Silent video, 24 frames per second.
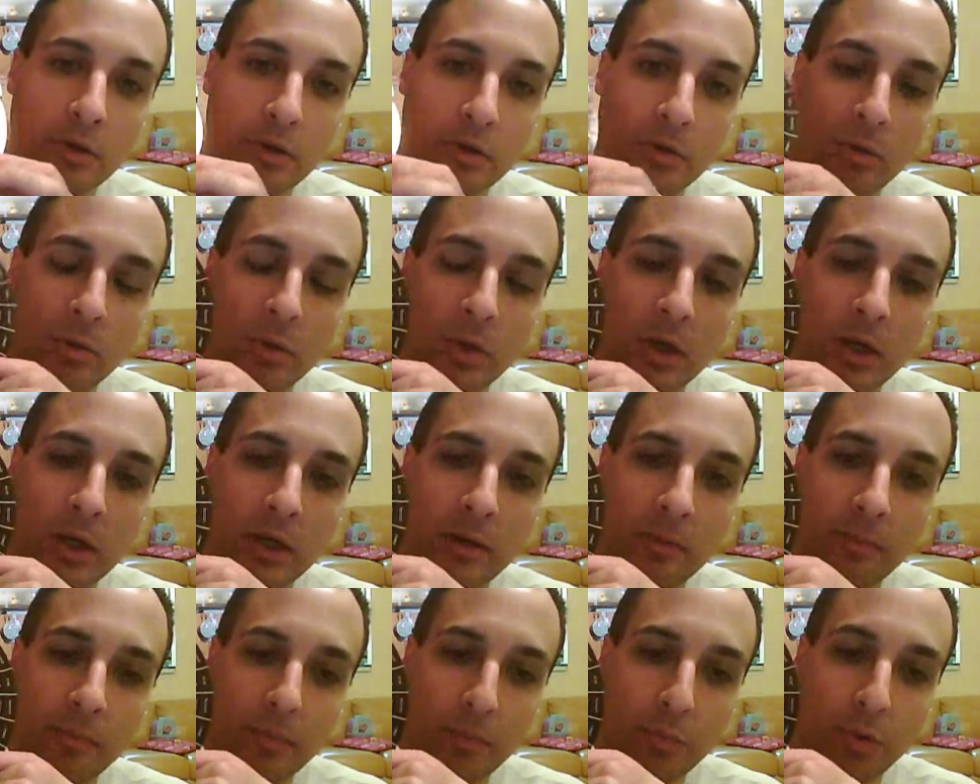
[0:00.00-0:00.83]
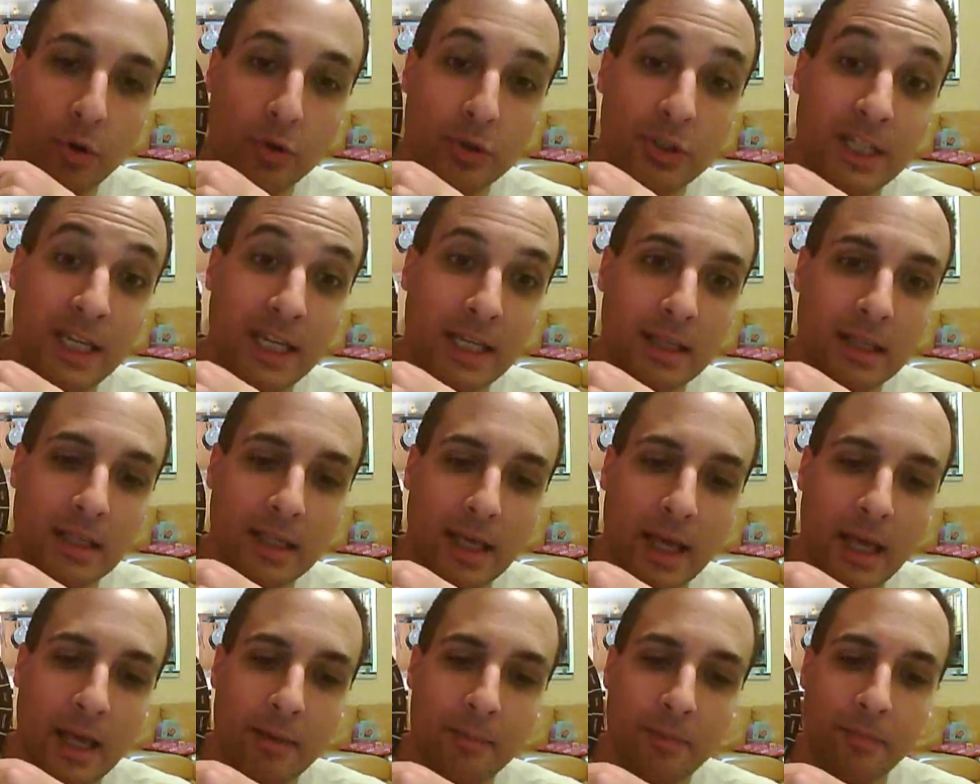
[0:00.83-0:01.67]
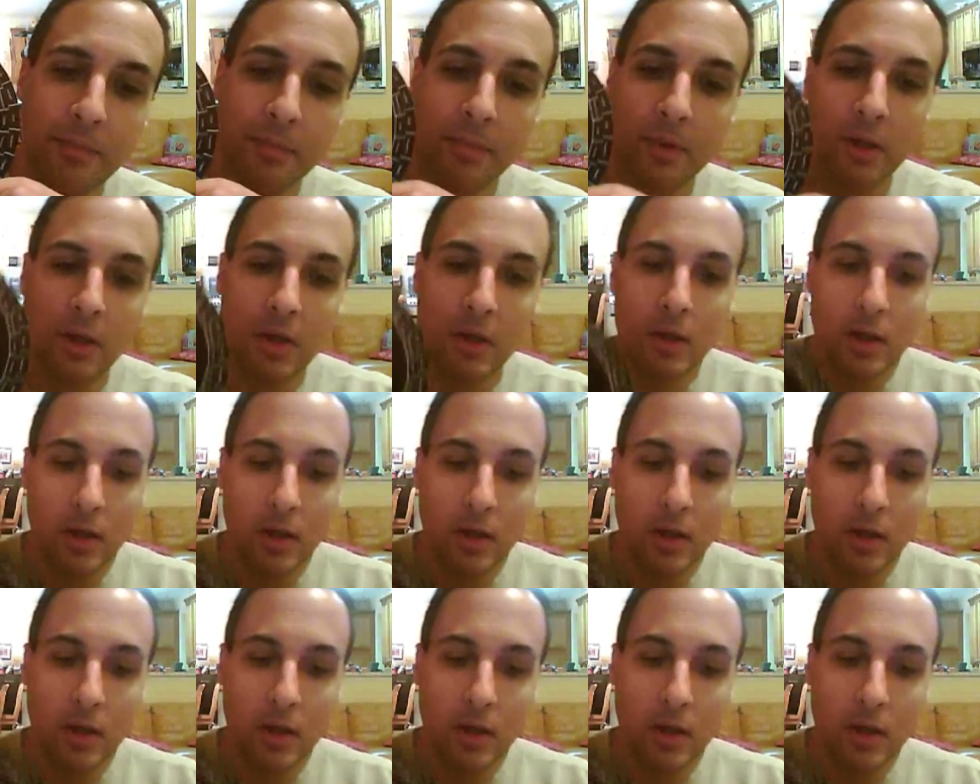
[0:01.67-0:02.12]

to proceed in the game.